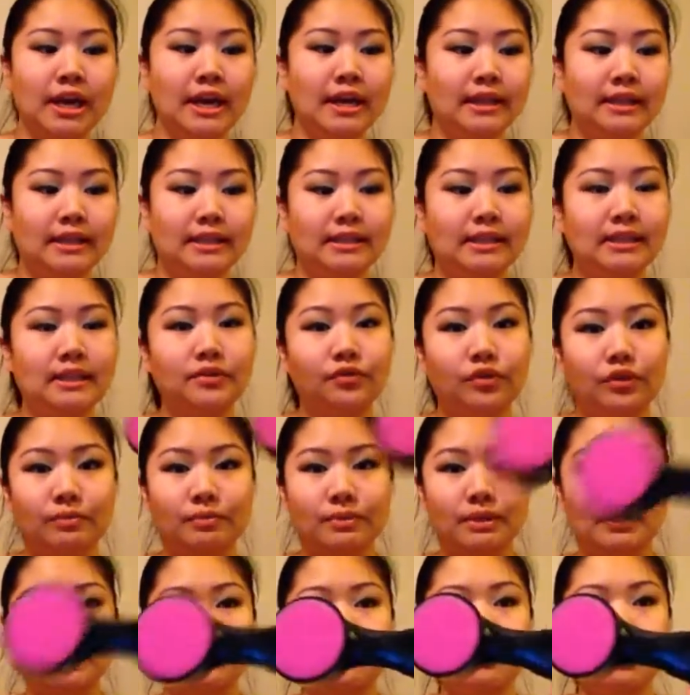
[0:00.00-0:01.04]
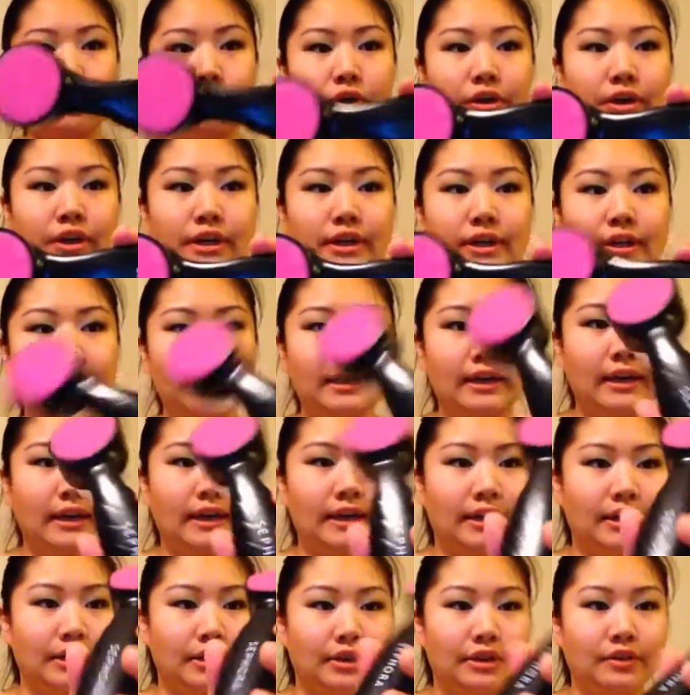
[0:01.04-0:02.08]
This is from Sephora.
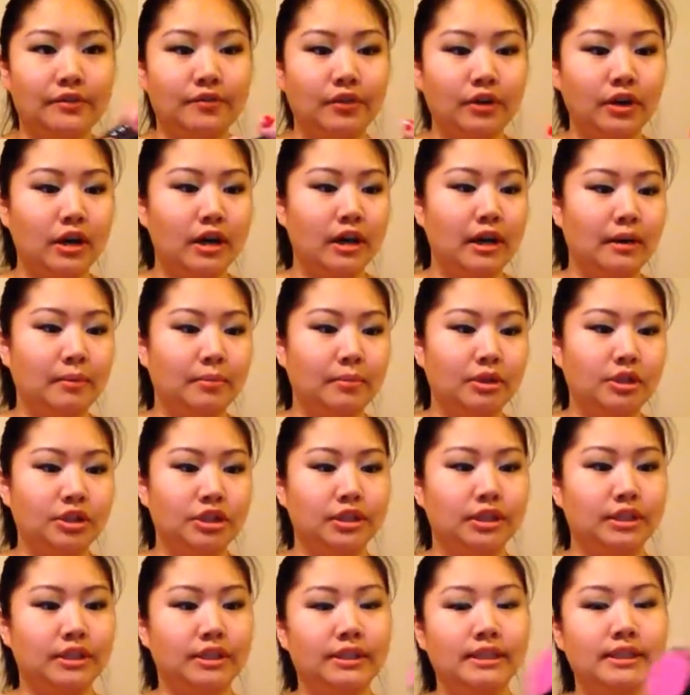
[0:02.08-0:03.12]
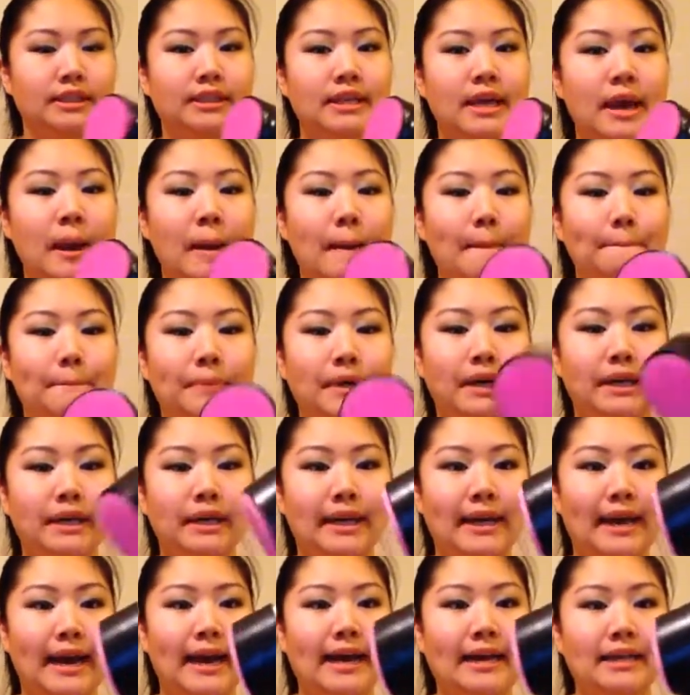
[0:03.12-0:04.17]
I already forgot how much it is, but
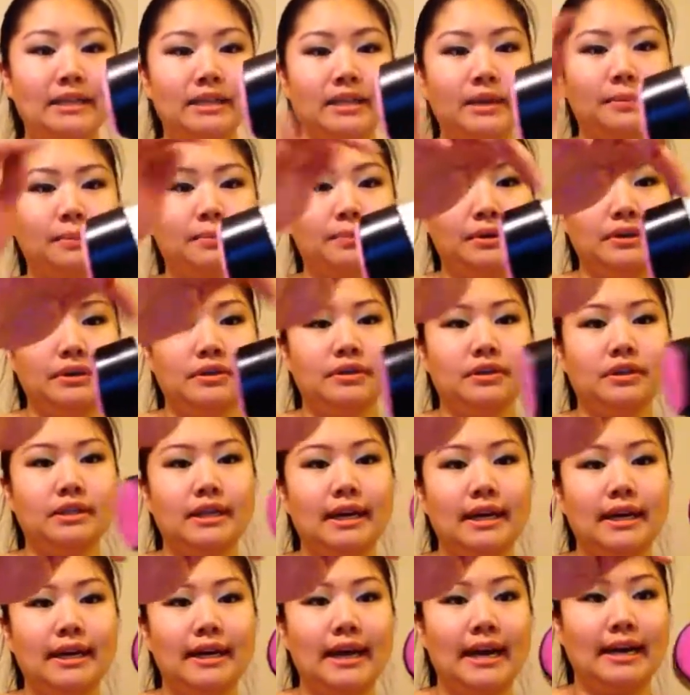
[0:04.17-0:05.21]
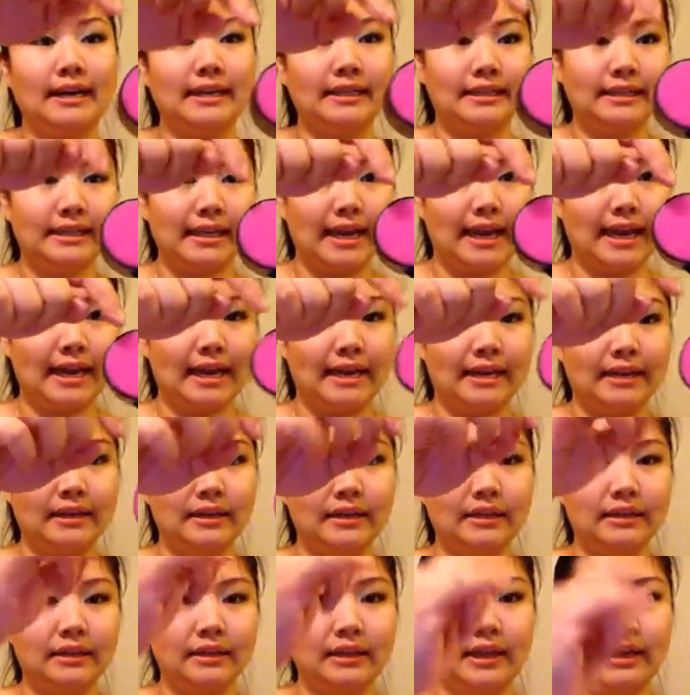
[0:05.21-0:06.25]
it has a bristle side and a
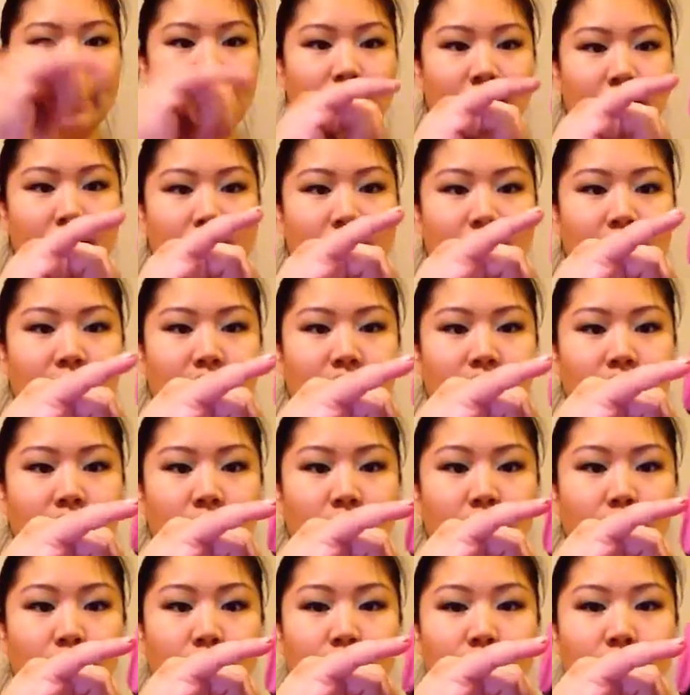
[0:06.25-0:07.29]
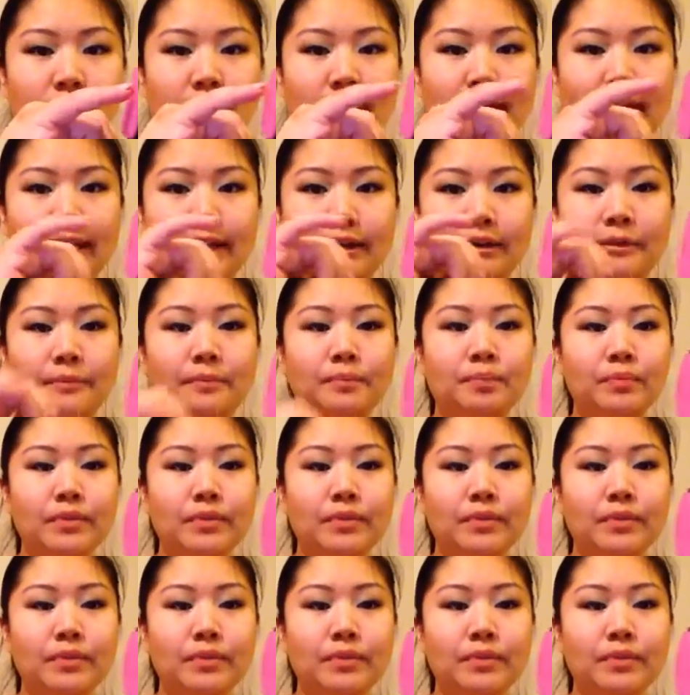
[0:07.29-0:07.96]
silicone side.